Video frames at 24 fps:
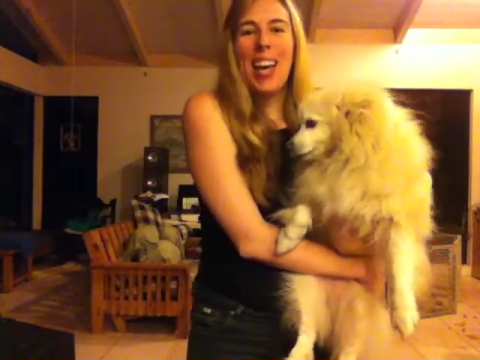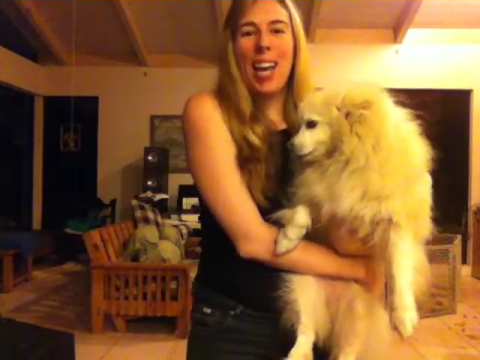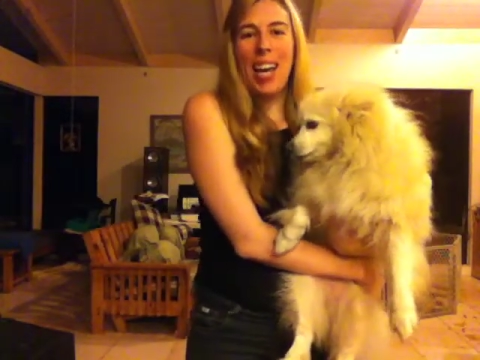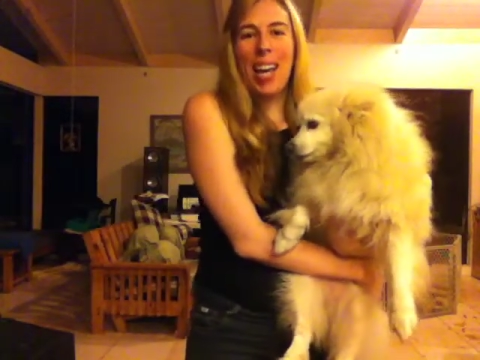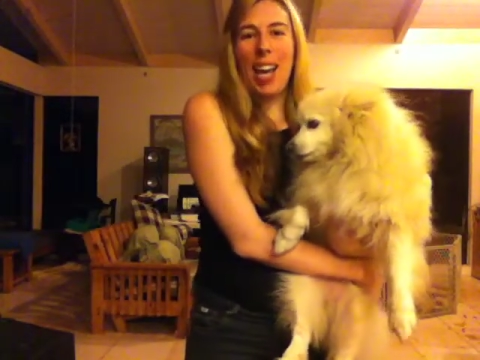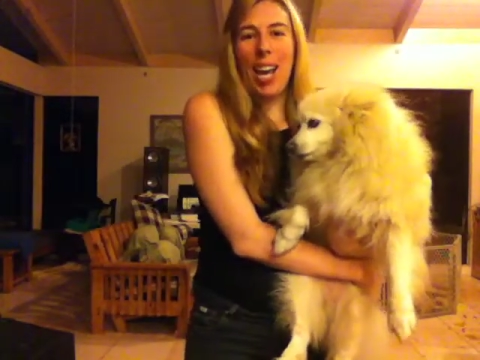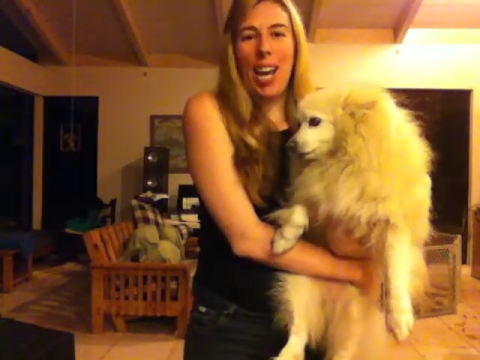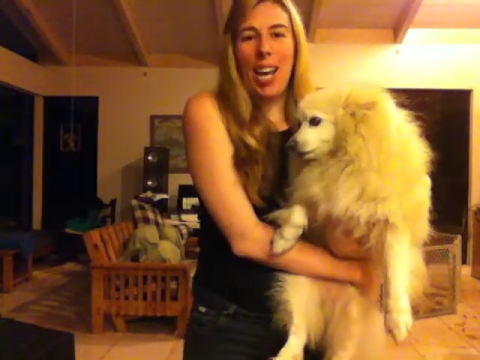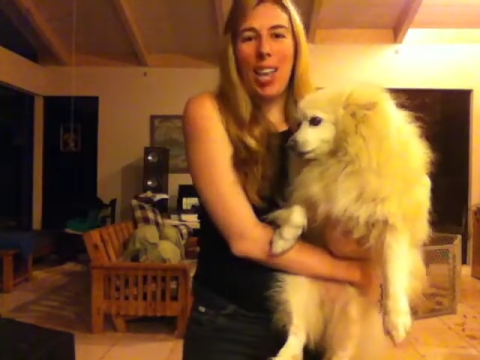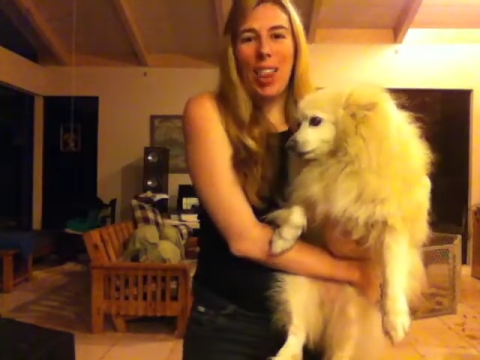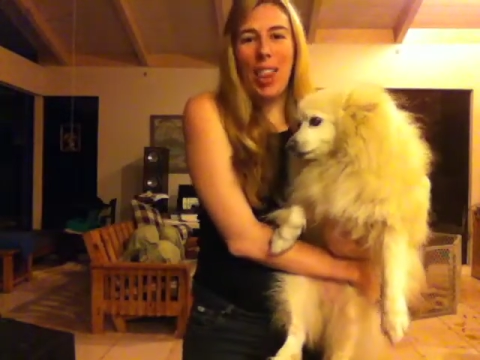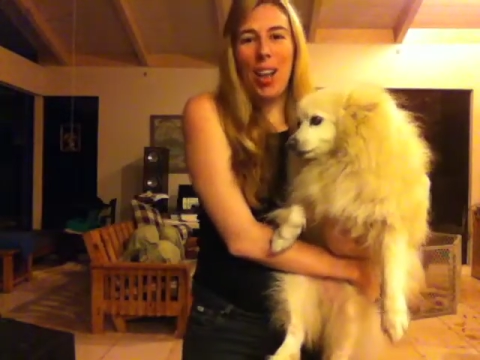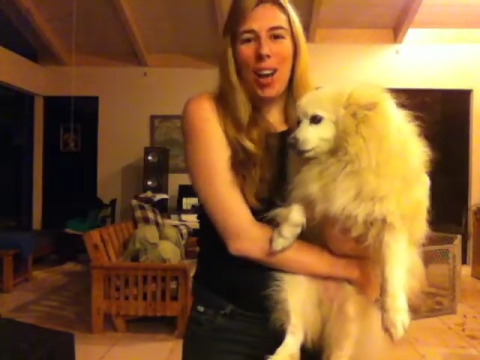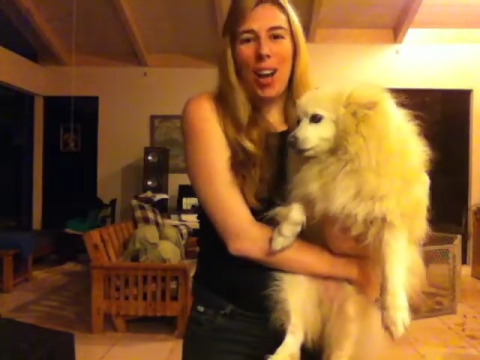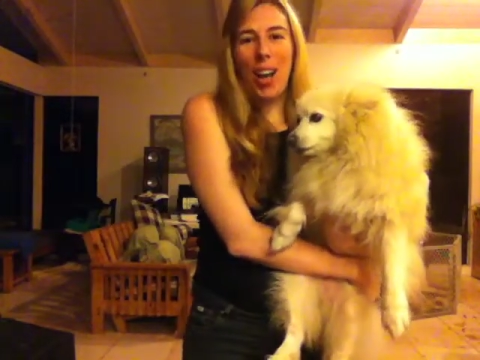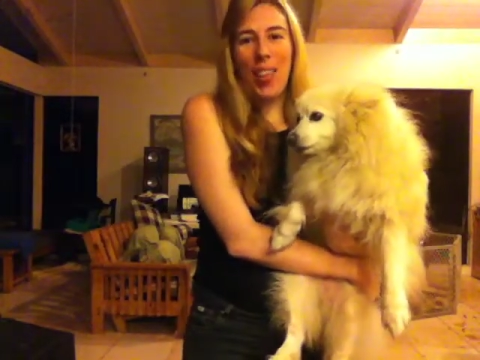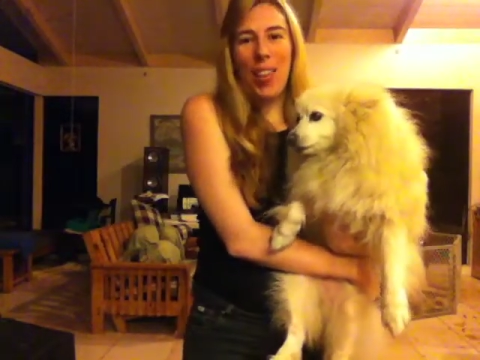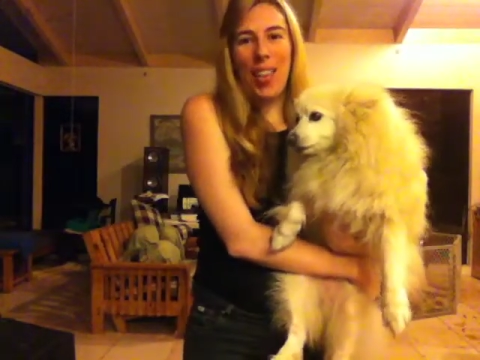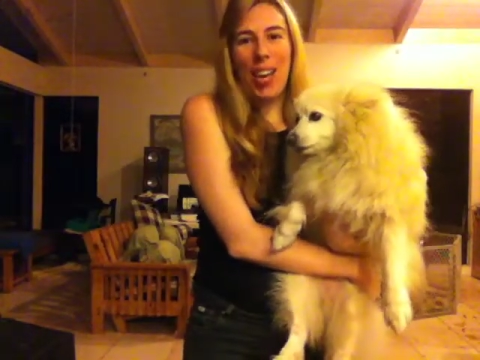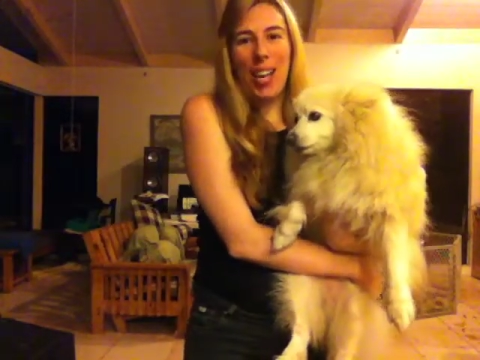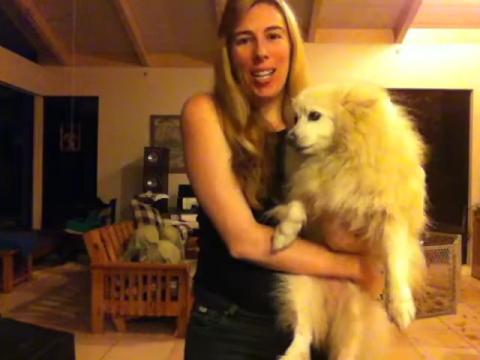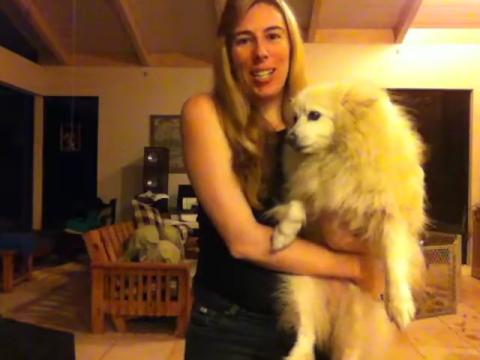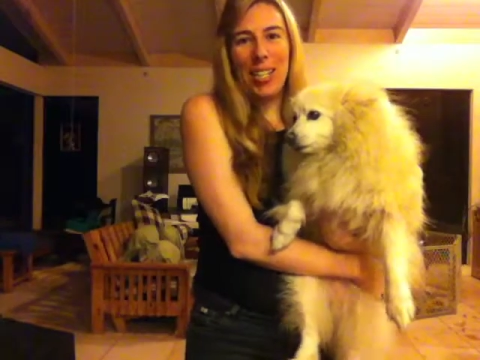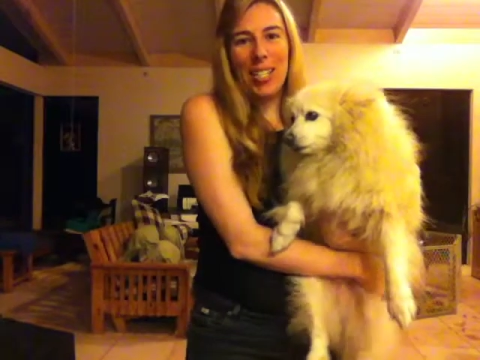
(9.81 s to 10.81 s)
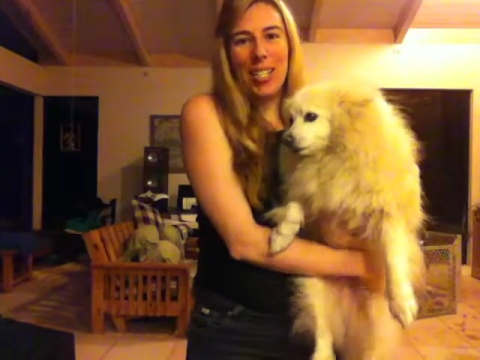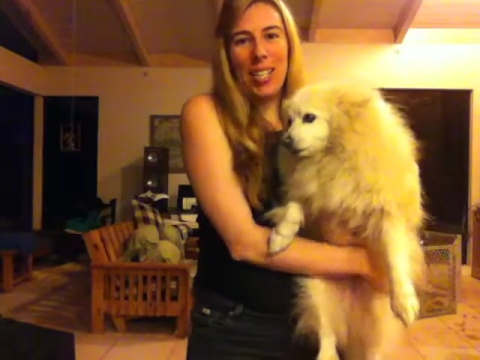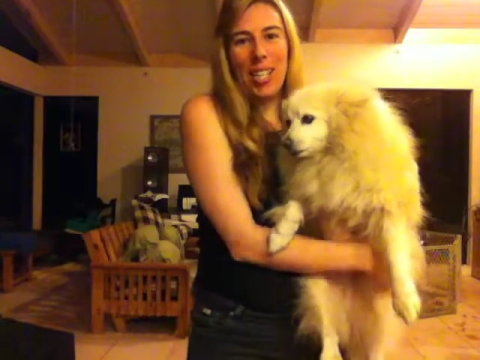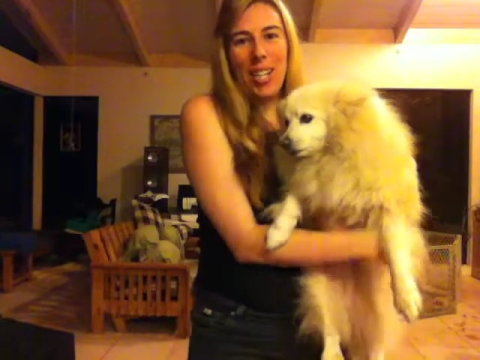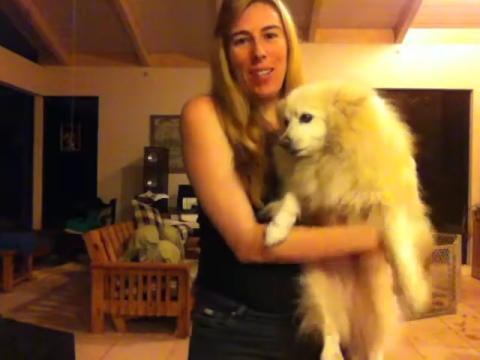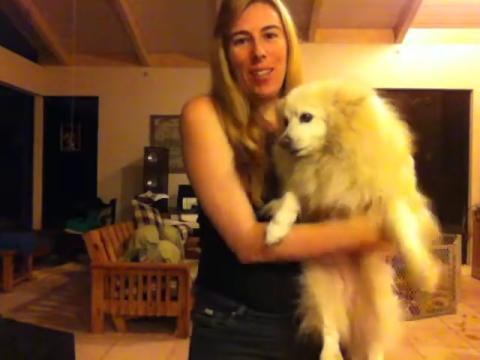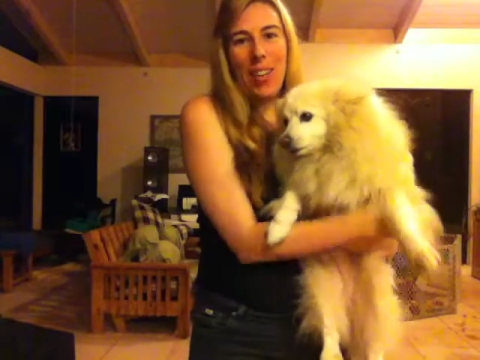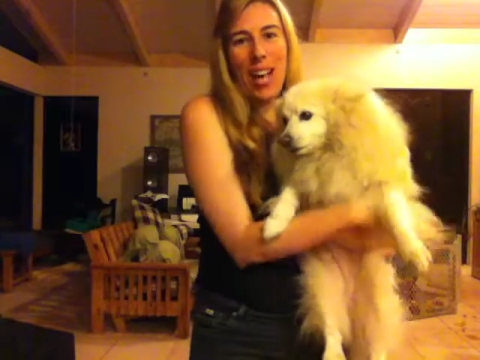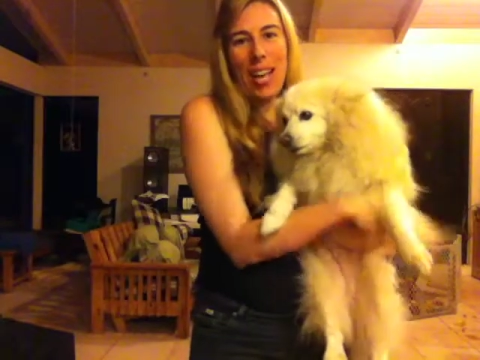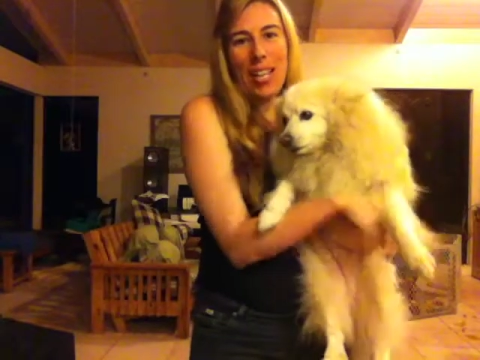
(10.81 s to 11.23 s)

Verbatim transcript: and I thought that instead of